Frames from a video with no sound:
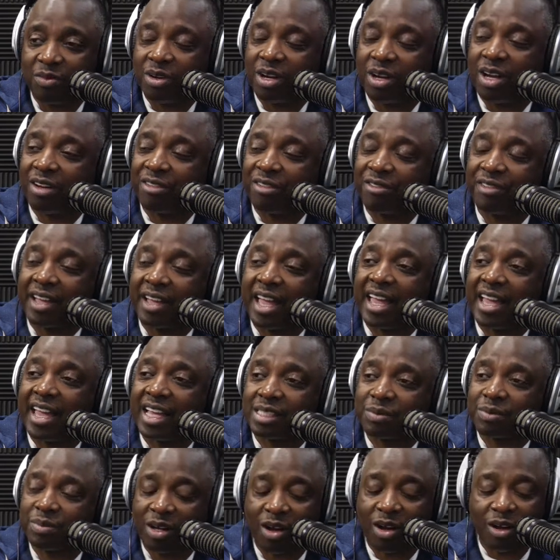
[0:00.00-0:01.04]
a
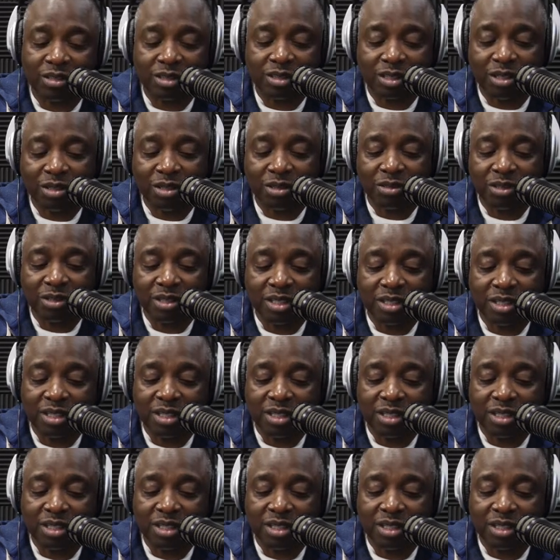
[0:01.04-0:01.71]
fast, but although